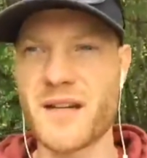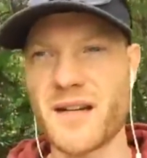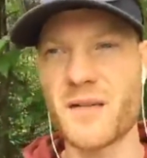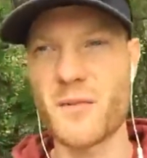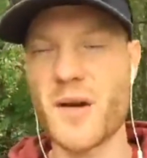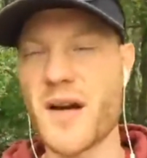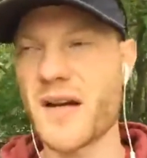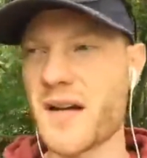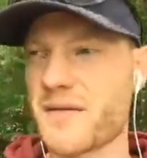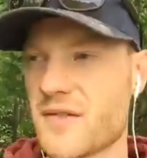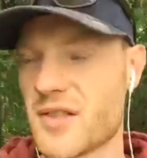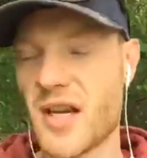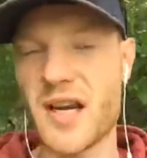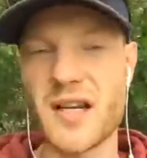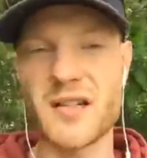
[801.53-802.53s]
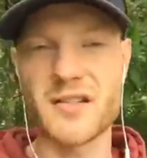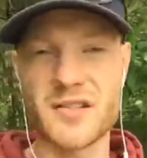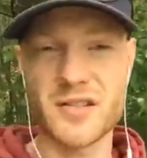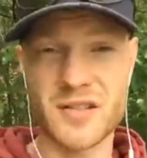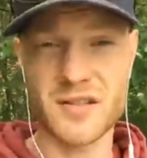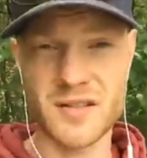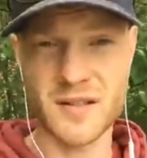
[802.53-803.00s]
and why I've
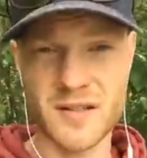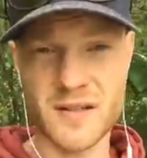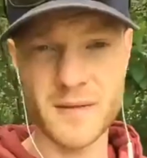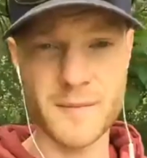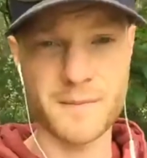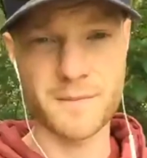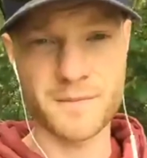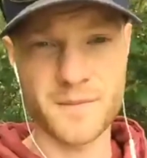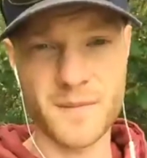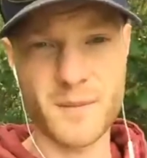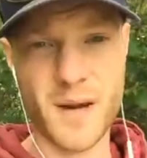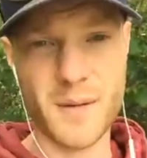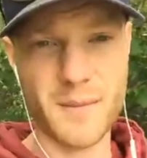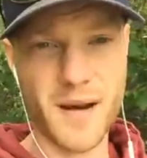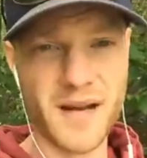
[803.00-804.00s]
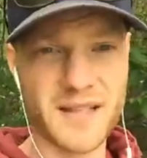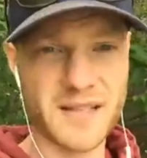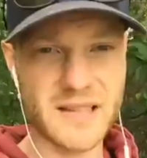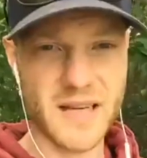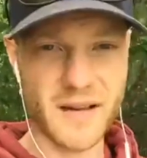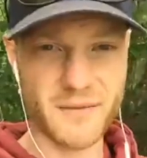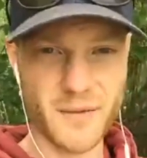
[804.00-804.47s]
changed my
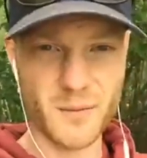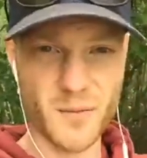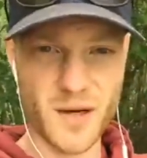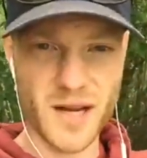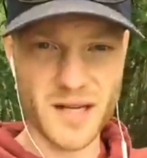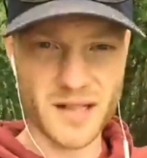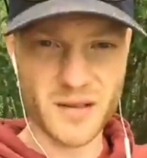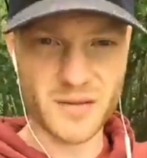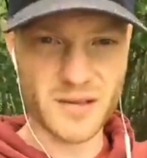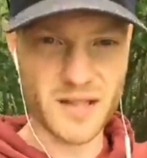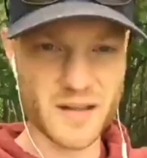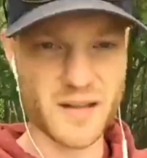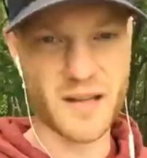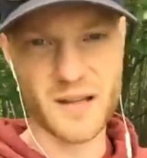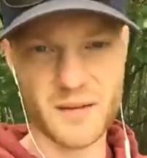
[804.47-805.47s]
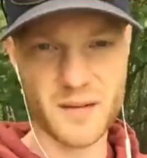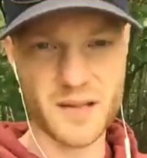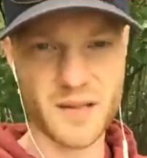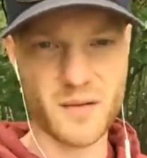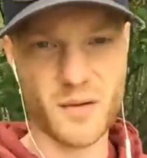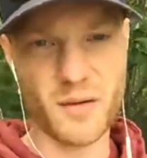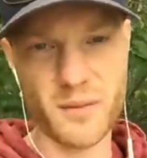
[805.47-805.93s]
mindset from what I used to think with
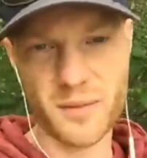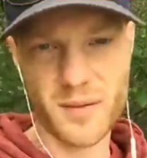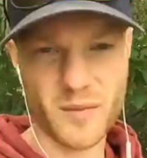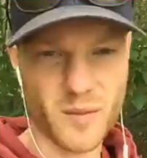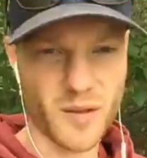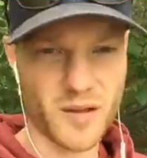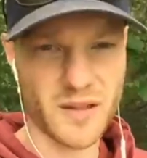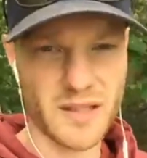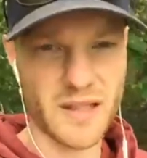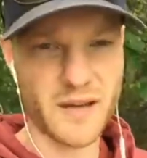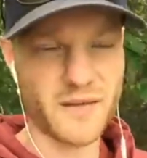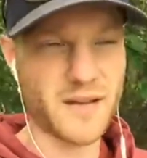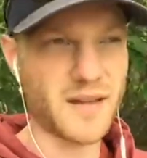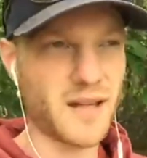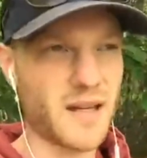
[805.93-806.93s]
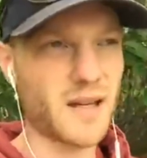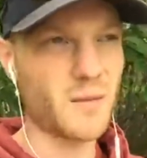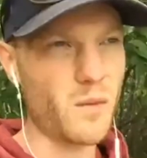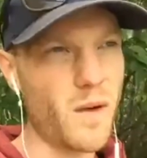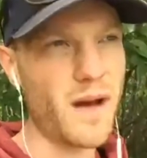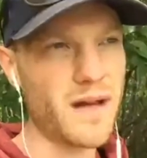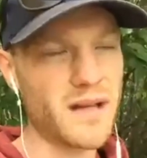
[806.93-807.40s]
the corporate world and everything, and
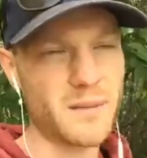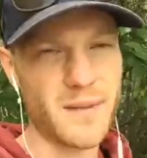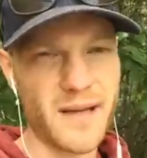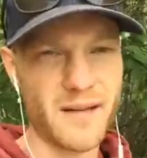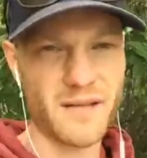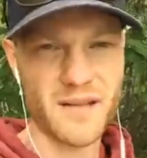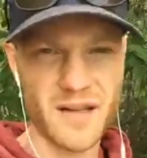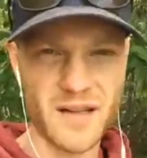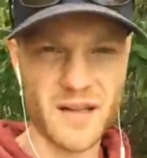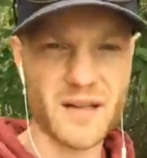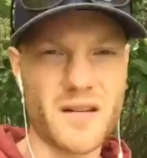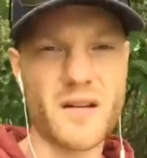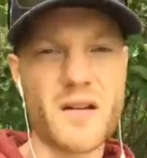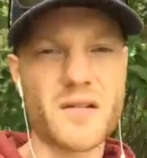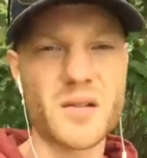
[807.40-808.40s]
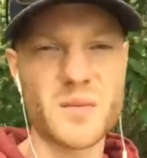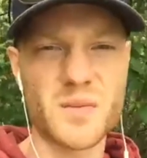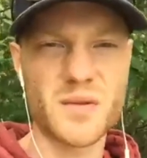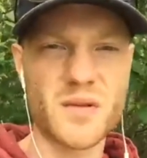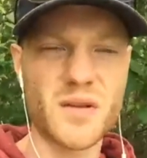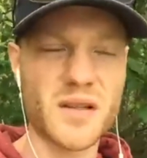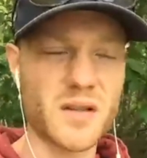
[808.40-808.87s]
why I'm now thinking the
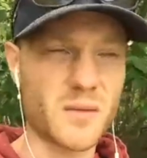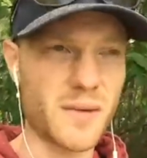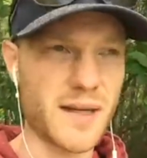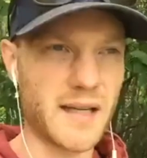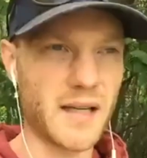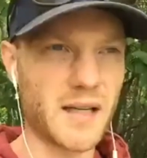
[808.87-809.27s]
entrepreneurial way,